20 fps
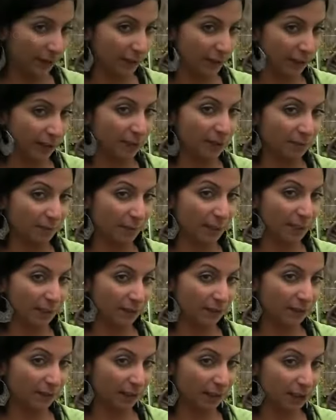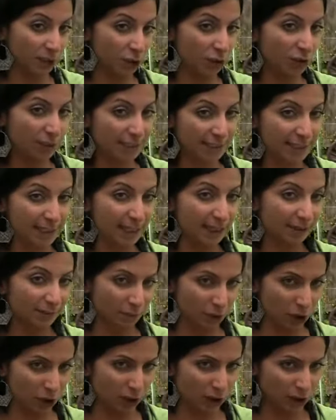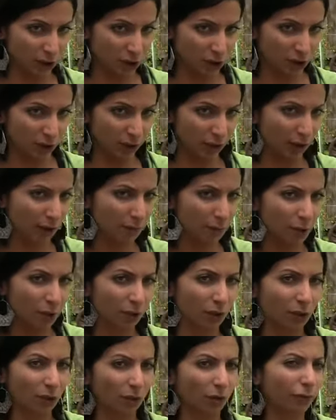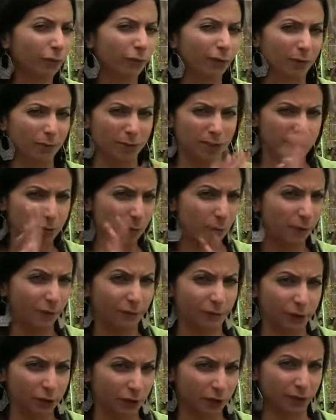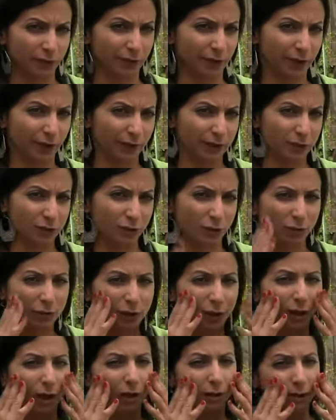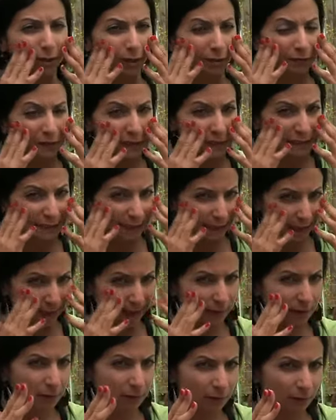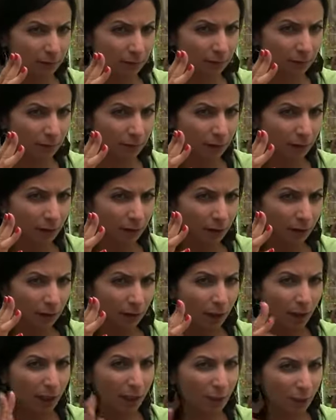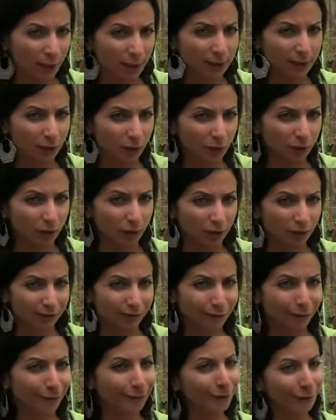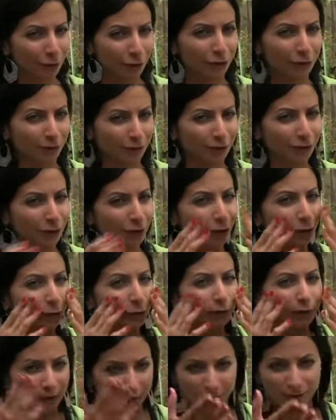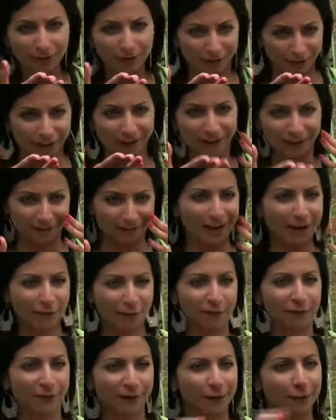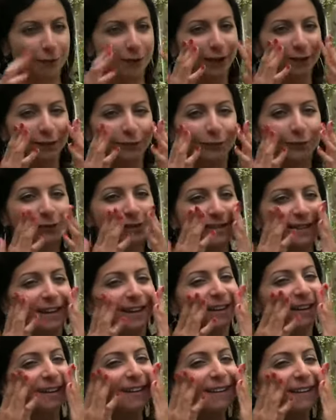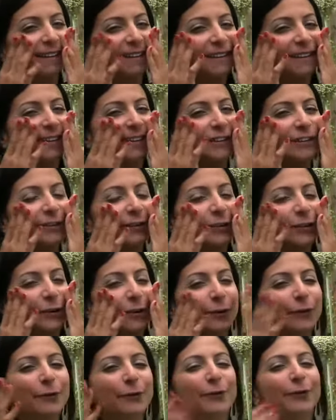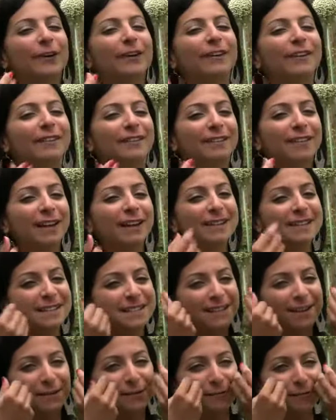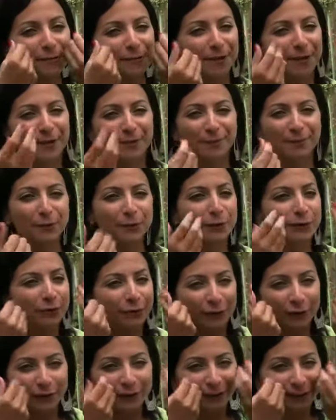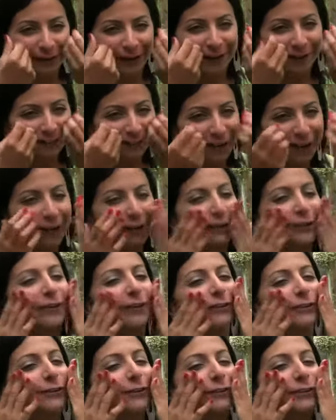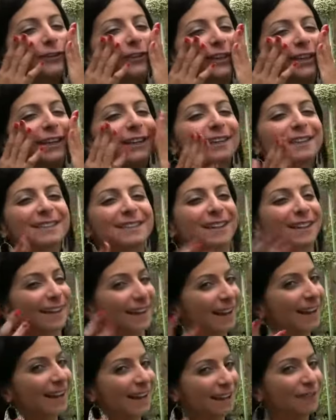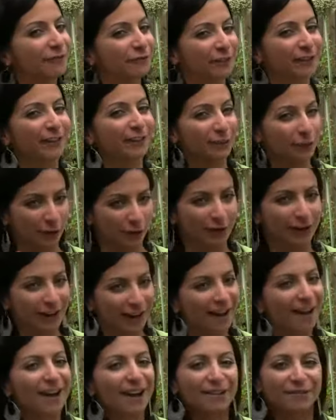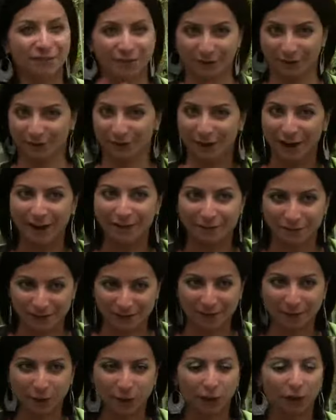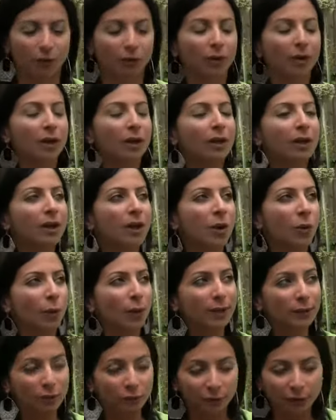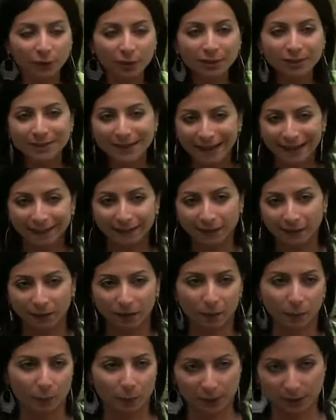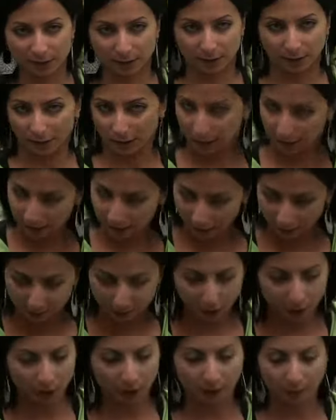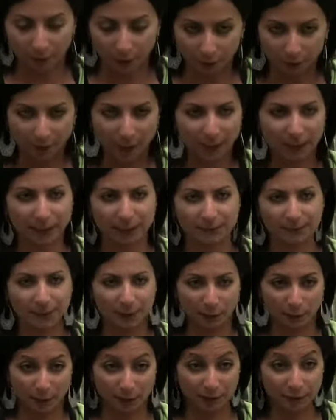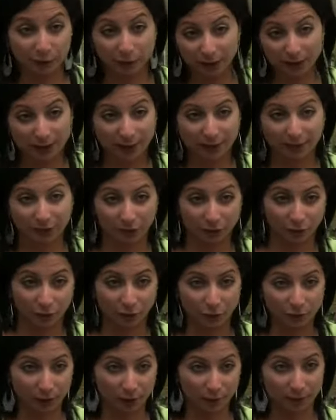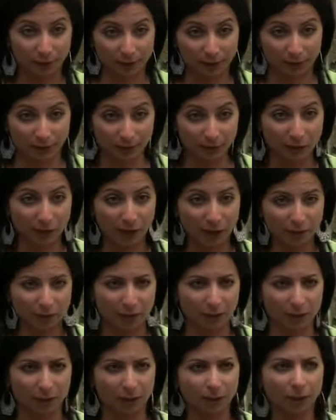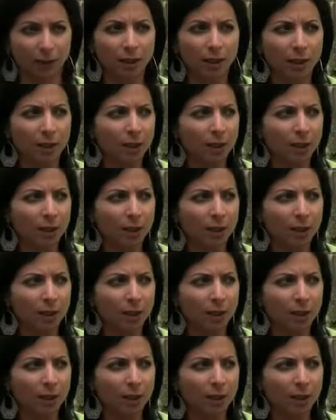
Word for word: in an inmate and you'll see him changing. I'm going to go from the superficial things, you know, the color of the skin, like when you're when you're you know like now if I look at you, it's like, you know, uh, there's some um, beautiful red color on your cheeks. Like I can feel you're alive. You're, you have some, you know. When you first enter a prison, uh, I'm talking about my experience. When I first entered Rumiyeh prison in 2008,